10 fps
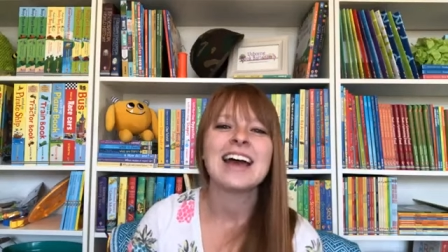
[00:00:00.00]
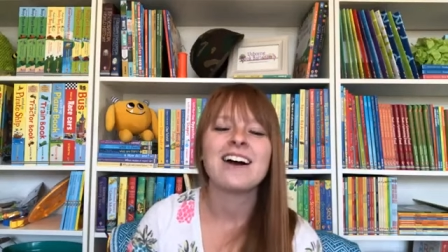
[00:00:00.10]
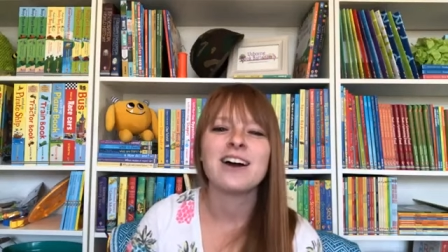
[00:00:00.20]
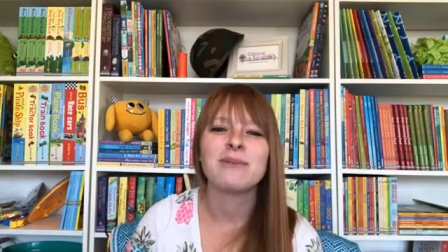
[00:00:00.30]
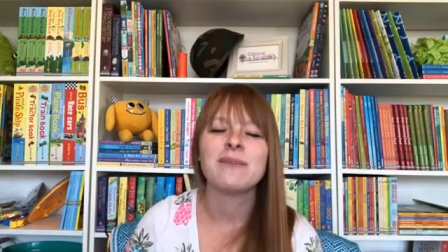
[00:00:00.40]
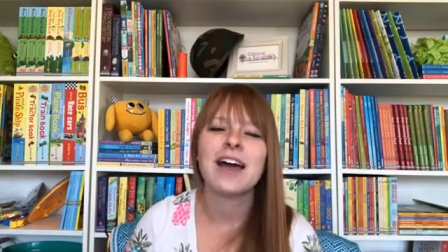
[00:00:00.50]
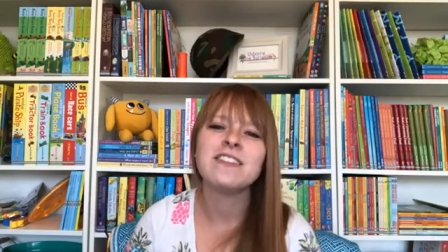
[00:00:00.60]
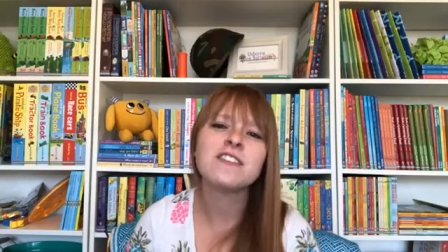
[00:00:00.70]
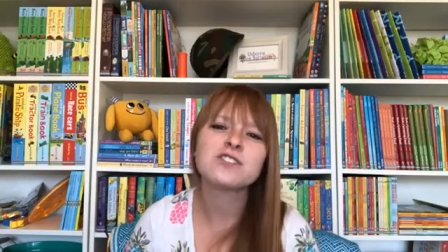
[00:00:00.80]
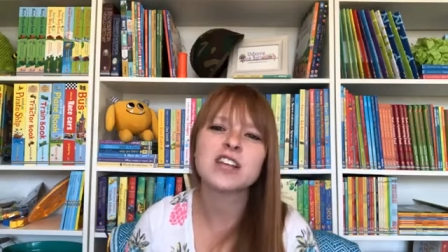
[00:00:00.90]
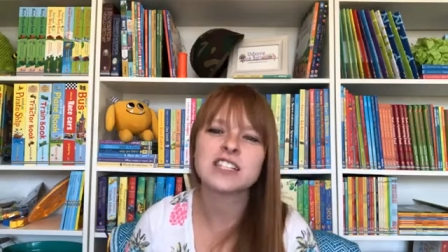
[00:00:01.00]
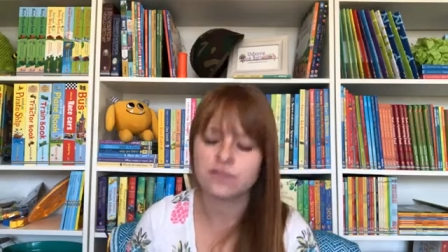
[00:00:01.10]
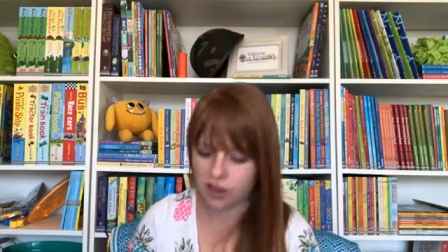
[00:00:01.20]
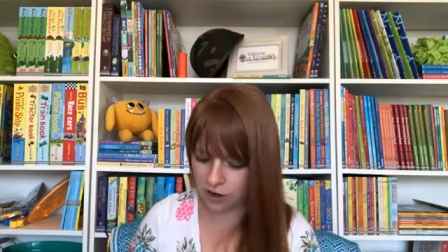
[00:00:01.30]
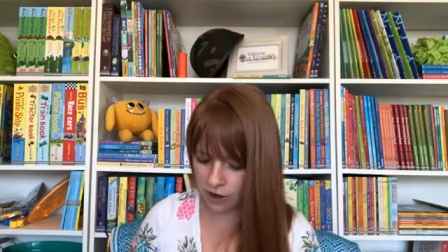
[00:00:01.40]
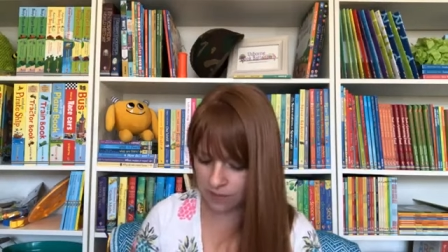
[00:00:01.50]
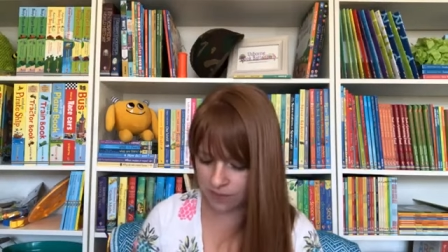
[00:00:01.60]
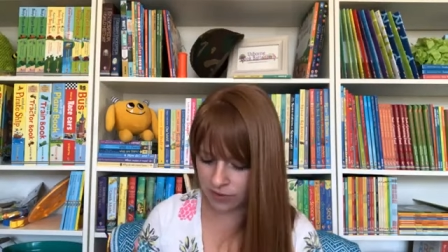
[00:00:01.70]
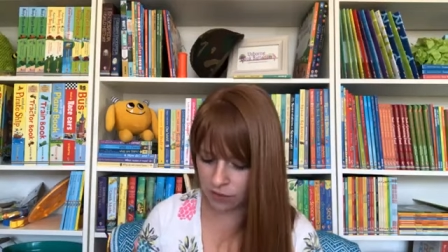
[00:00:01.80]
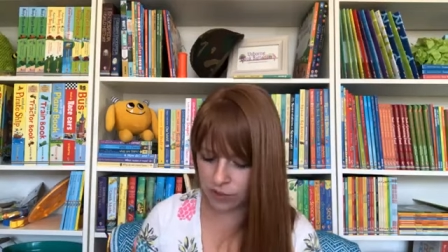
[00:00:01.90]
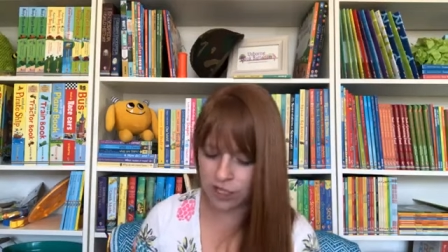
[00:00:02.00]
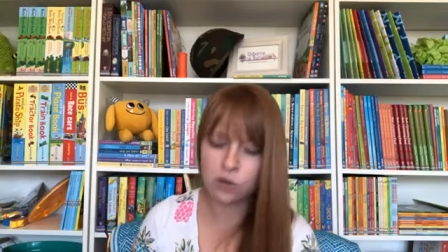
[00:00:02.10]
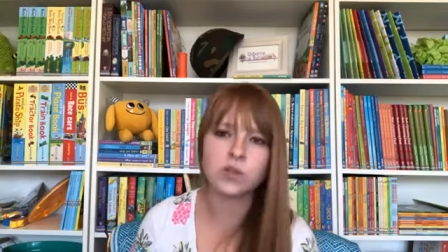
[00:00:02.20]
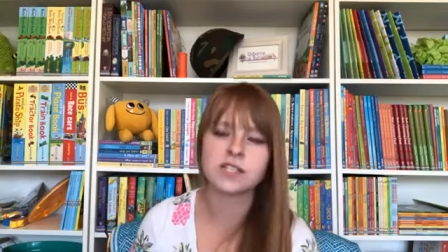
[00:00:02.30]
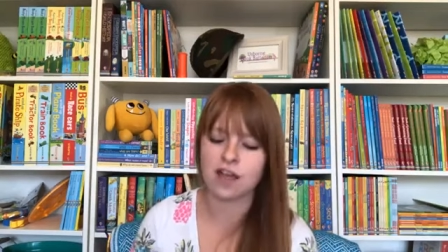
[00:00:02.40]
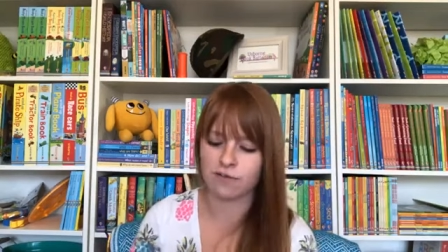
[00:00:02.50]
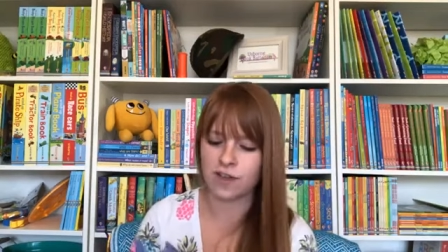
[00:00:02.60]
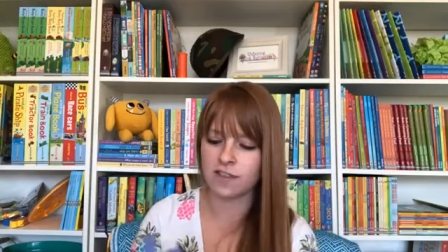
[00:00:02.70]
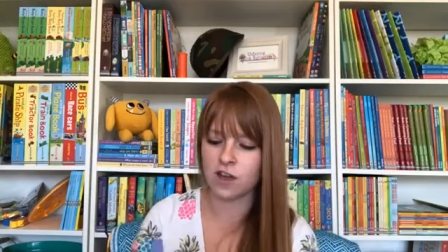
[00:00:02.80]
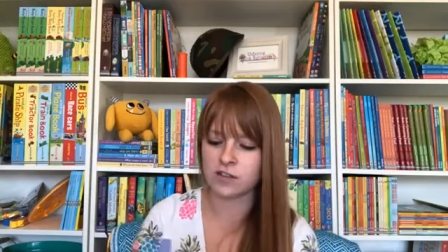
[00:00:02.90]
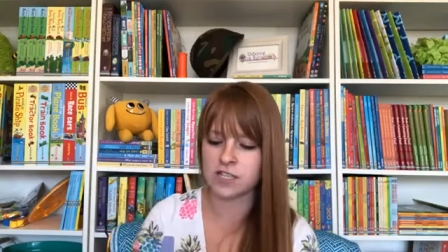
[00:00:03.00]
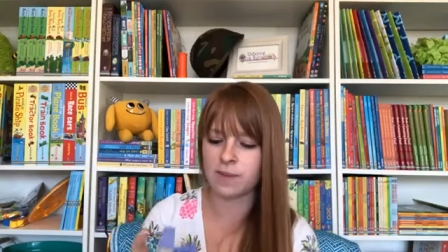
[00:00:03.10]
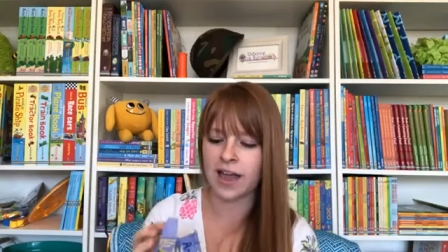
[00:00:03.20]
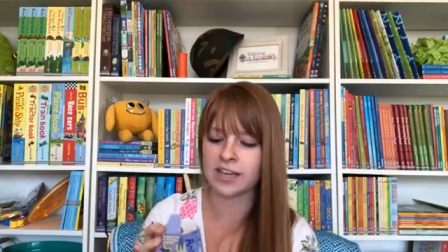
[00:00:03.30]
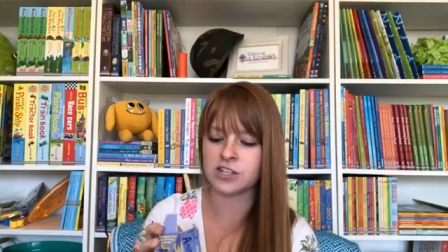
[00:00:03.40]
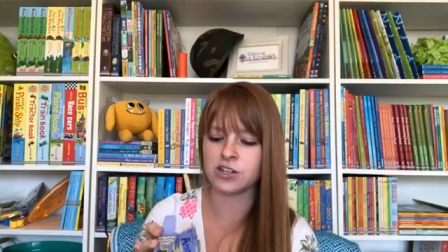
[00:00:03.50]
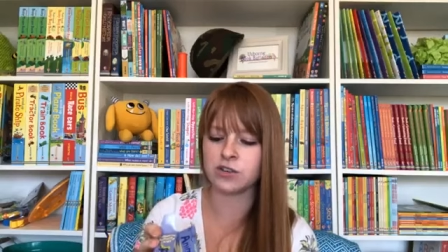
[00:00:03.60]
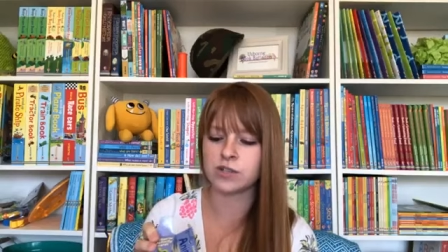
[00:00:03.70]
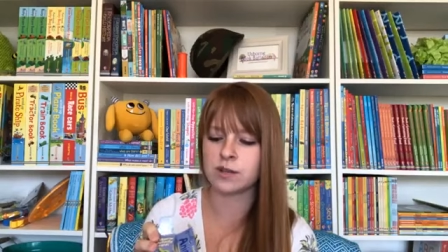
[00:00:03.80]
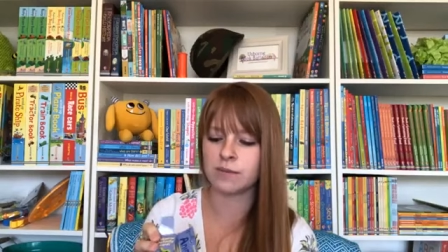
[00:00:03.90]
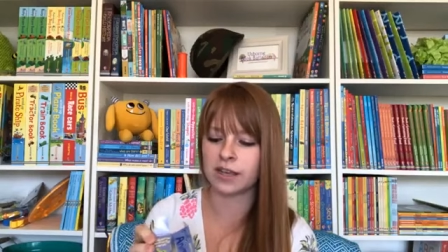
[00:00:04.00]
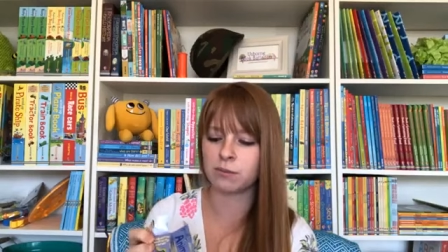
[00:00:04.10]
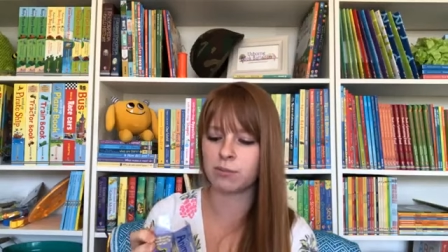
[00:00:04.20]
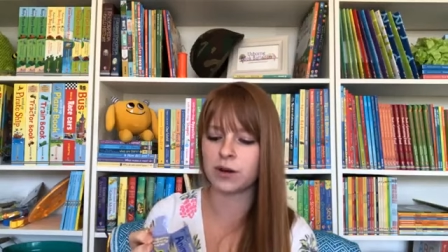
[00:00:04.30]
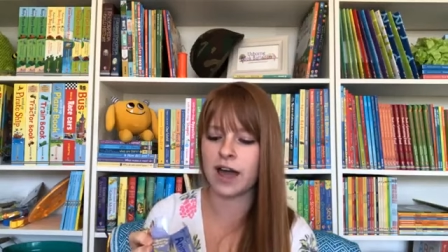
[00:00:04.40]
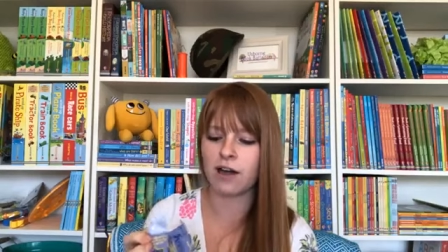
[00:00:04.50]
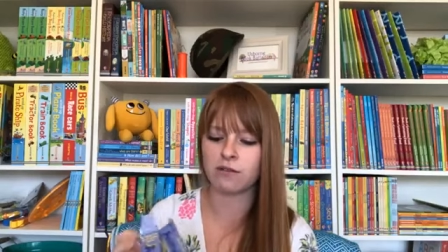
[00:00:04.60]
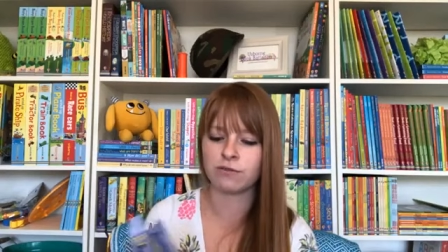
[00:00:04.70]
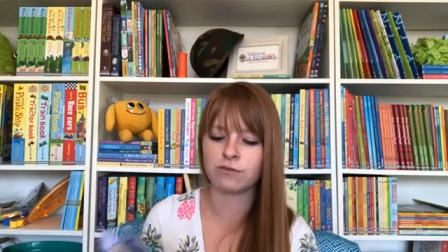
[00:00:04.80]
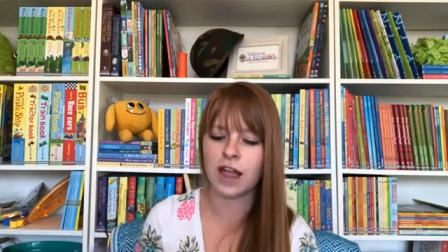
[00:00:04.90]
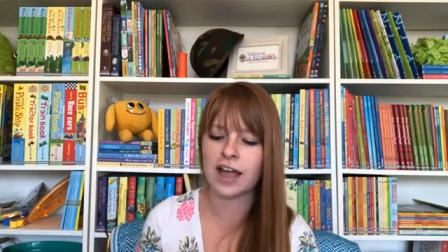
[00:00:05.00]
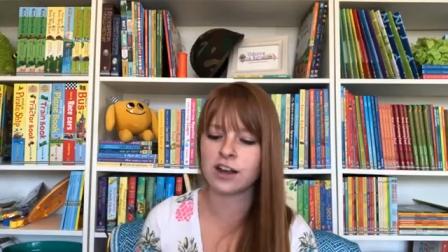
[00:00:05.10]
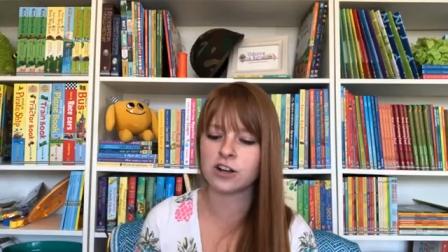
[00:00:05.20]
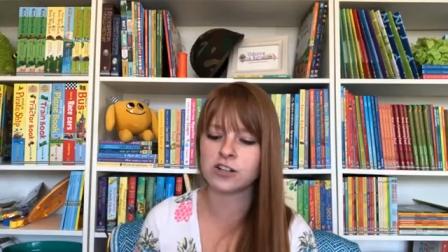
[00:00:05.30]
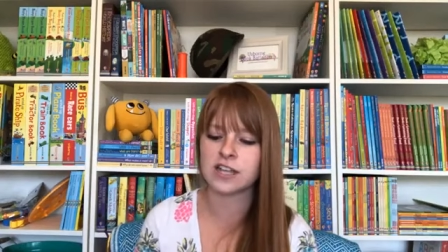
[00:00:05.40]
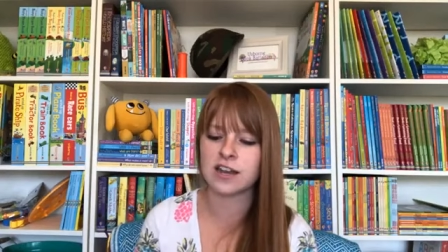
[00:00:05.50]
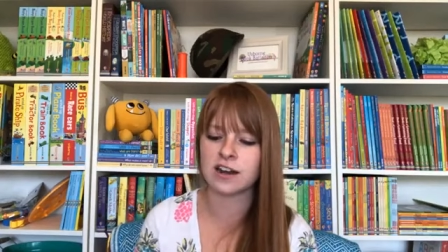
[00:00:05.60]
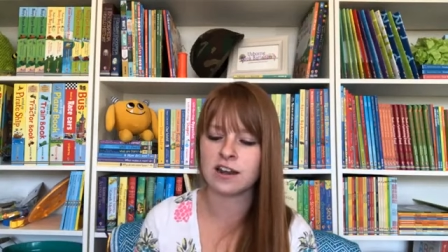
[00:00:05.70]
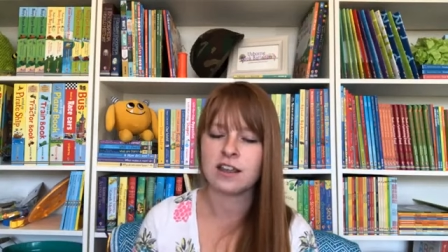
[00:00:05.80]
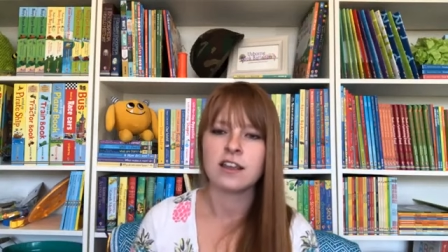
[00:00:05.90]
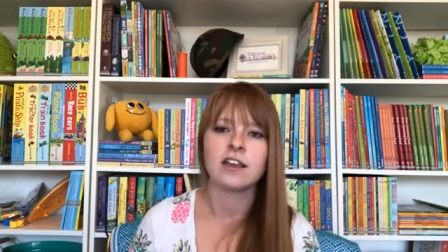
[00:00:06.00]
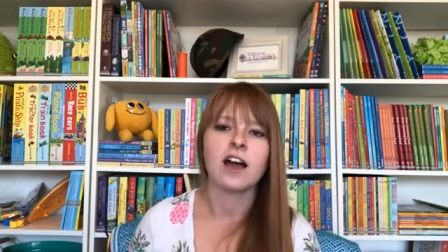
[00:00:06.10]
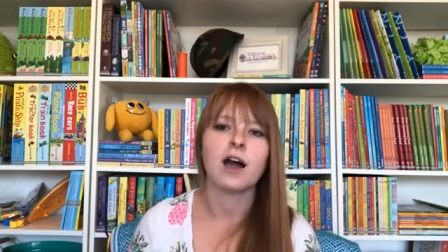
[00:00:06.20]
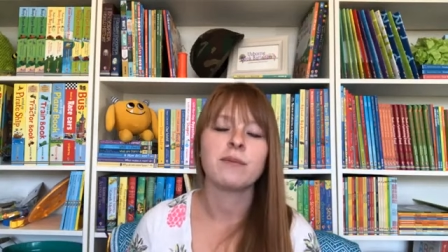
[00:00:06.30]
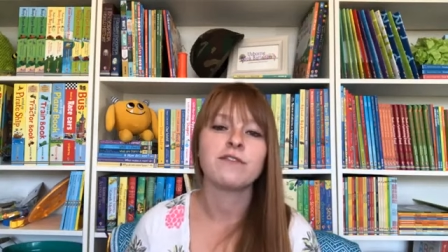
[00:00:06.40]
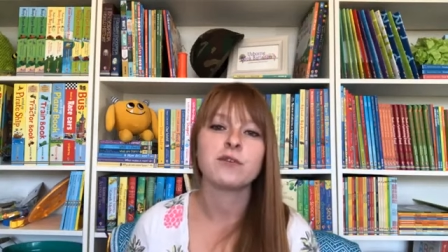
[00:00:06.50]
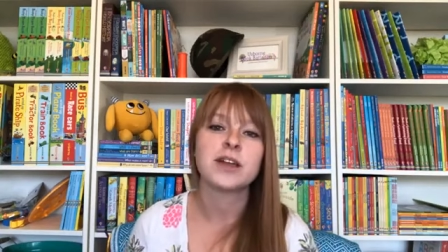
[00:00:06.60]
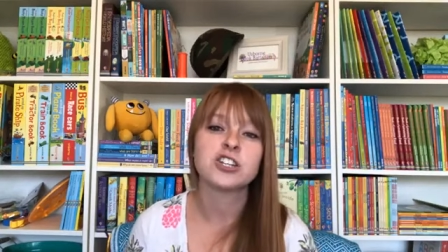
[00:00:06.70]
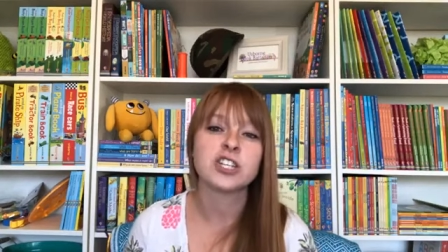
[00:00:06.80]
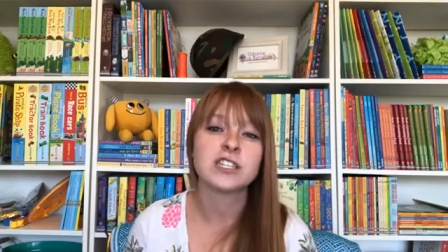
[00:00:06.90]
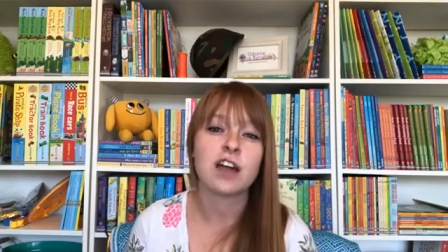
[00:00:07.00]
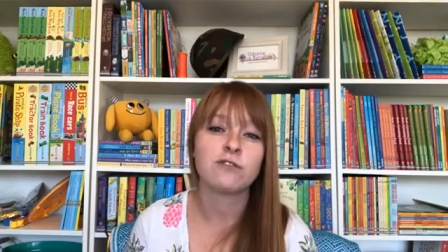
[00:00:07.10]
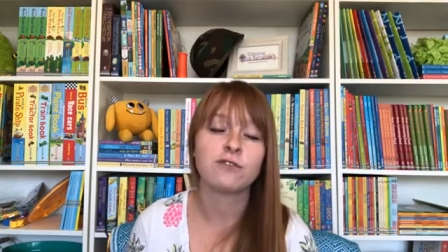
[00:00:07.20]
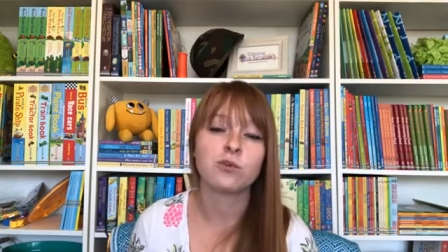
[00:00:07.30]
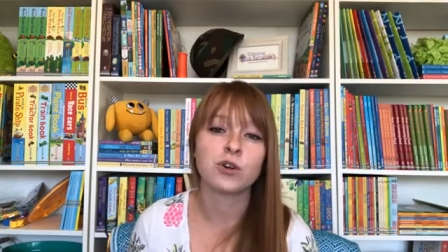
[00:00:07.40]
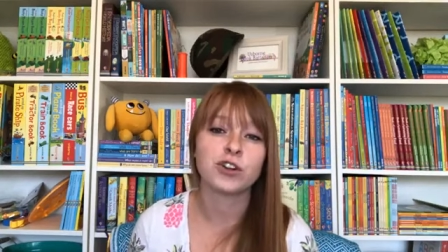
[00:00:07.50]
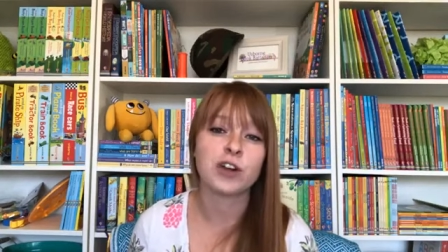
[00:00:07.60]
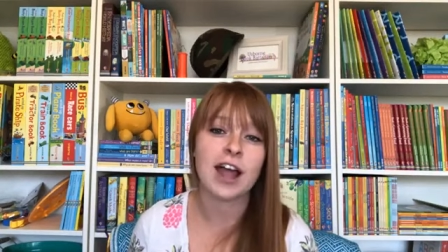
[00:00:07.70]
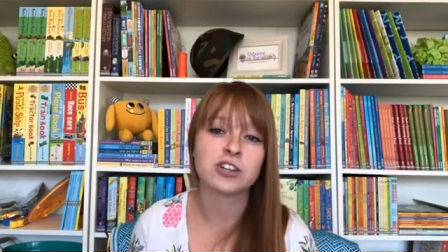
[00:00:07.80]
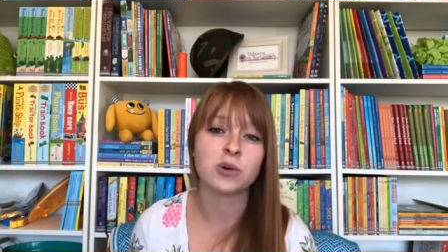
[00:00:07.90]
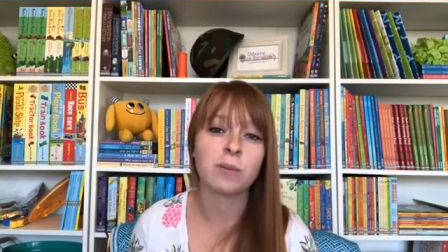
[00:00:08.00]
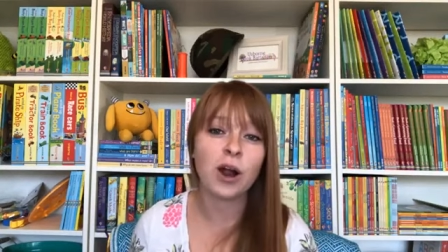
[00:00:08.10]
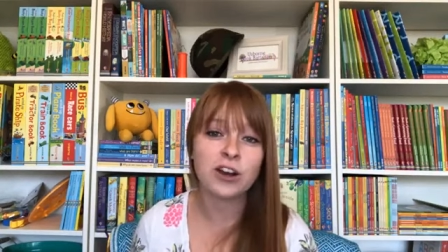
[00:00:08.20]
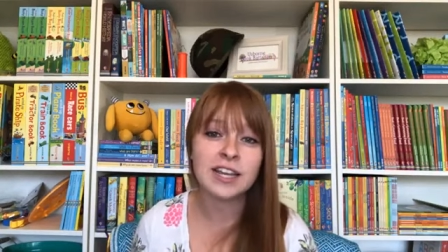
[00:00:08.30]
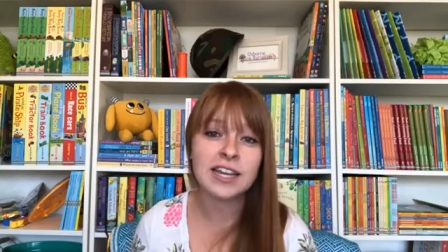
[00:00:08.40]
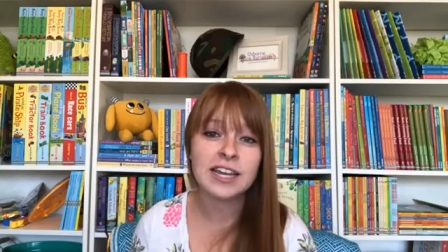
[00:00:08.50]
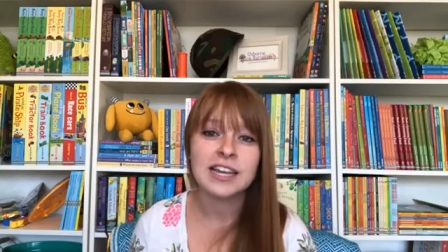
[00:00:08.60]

Um, and then there's lots of other really cool stuff in the hostess packet too, some like printout flyers and um, information stuff for your actual party.